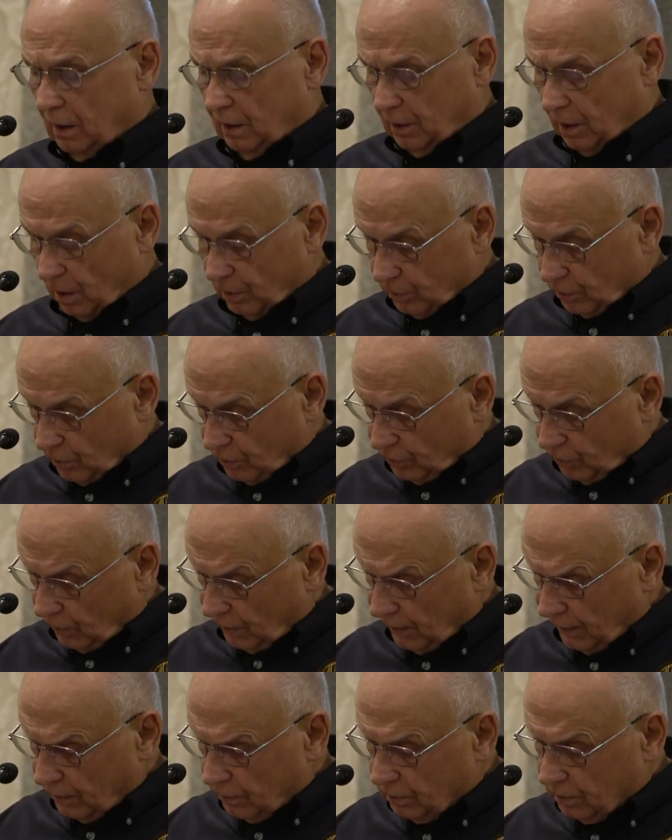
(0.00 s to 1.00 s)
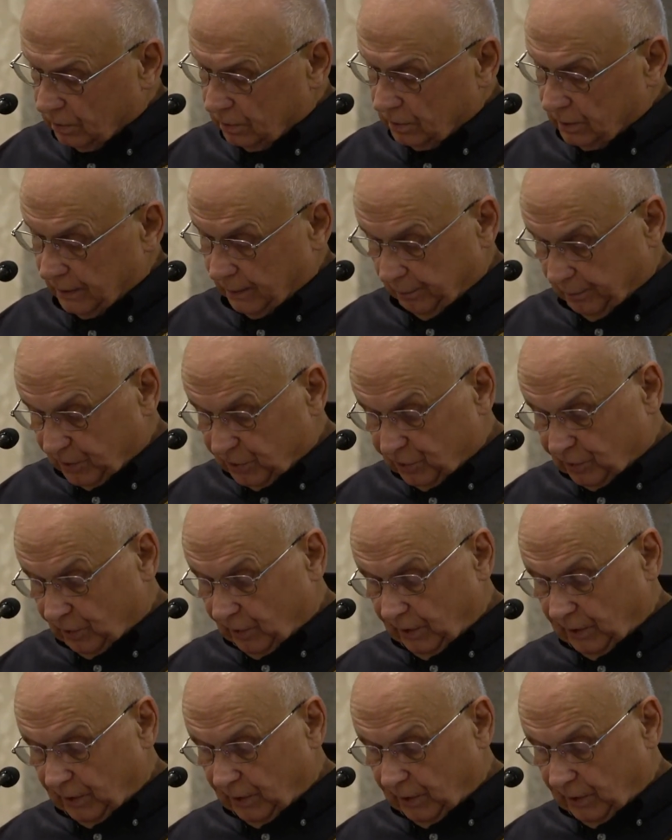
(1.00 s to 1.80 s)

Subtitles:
Dr. Trinkle and Mr.